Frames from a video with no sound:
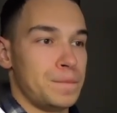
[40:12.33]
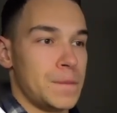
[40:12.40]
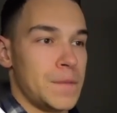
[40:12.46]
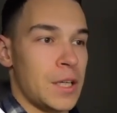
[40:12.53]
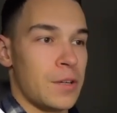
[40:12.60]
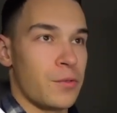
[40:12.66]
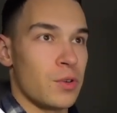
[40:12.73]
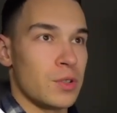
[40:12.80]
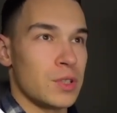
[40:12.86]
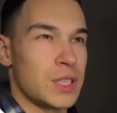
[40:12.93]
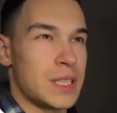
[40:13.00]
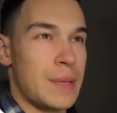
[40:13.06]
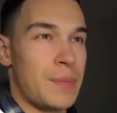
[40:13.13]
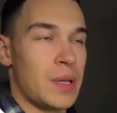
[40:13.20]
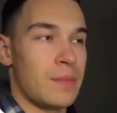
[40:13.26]
And of course,
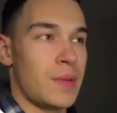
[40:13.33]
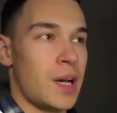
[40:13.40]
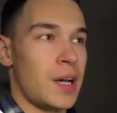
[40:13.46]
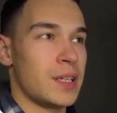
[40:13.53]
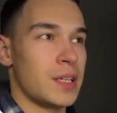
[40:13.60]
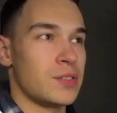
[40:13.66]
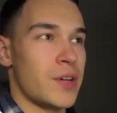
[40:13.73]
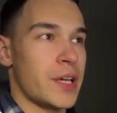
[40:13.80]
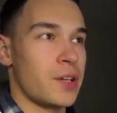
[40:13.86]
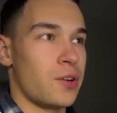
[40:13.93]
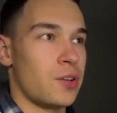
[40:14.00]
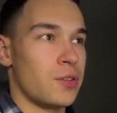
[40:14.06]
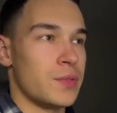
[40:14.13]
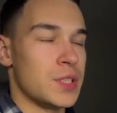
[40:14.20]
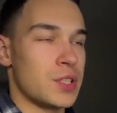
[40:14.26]
keeping in mind and tracking all
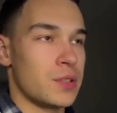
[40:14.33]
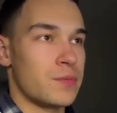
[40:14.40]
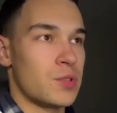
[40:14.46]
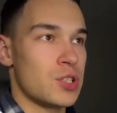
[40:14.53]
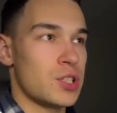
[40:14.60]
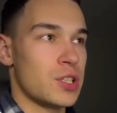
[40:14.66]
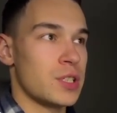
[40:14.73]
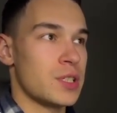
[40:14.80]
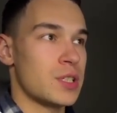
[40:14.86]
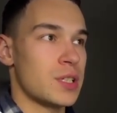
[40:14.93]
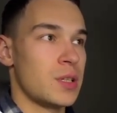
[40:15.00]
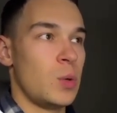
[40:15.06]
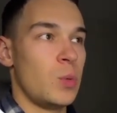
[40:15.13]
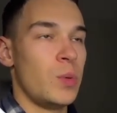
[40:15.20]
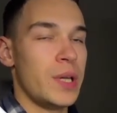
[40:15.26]
these conversions
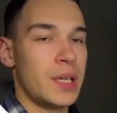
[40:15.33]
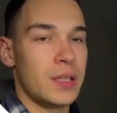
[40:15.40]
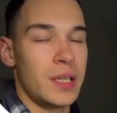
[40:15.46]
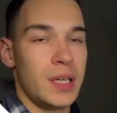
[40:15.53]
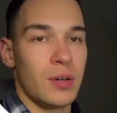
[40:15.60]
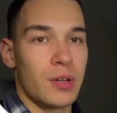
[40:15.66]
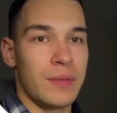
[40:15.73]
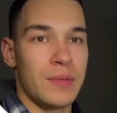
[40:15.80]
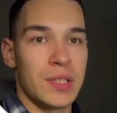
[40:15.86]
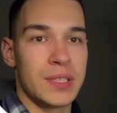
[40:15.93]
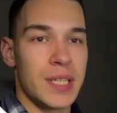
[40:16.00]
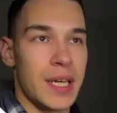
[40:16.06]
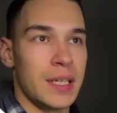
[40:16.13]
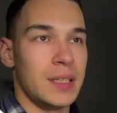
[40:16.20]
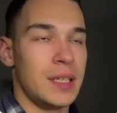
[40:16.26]
weekly or even
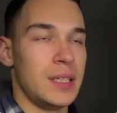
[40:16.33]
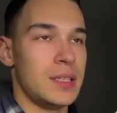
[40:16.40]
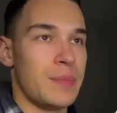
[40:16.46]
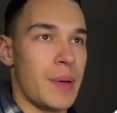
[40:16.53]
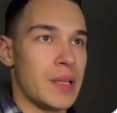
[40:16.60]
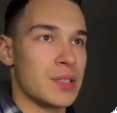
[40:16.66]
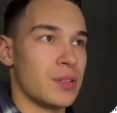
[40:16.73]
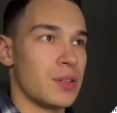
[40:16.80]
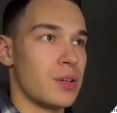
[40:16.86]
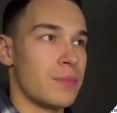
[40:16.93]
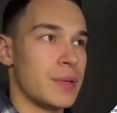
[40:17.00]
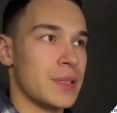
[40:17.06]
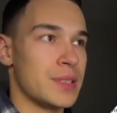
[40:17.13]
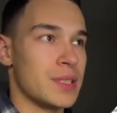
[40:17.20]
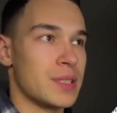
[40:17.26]
daily, depends on your
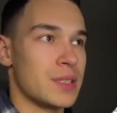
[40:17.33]
business